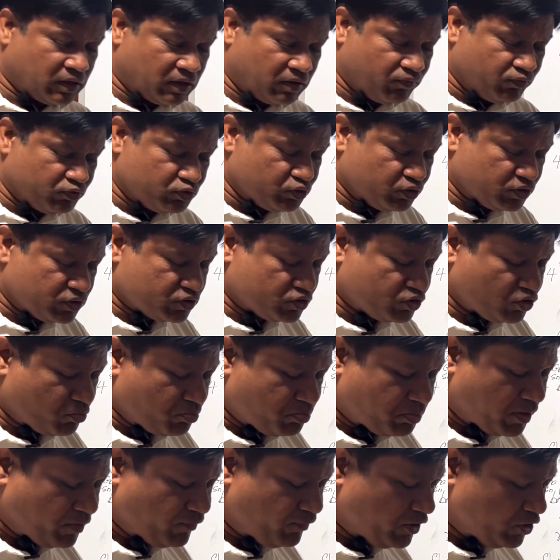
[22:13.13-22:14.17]
I want to stop
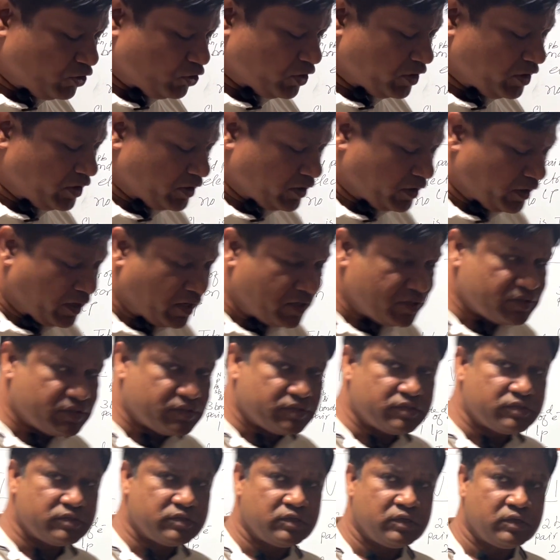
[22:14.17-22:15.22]
my video here, guys.
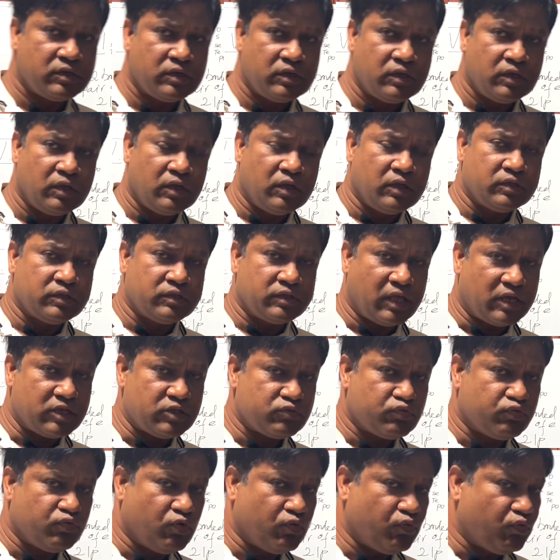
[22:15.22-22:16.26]

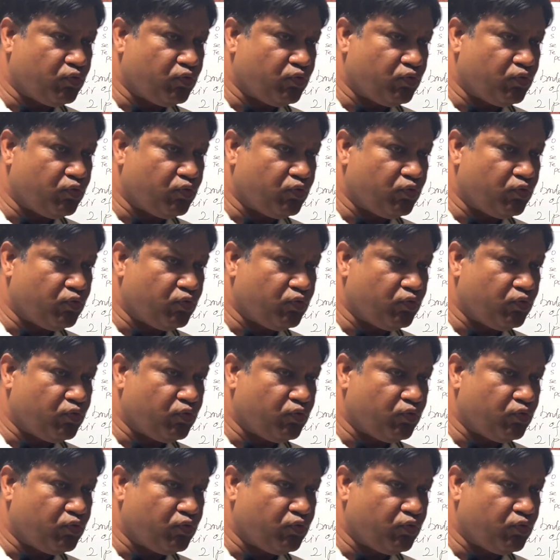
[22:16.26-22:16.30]
Thanks for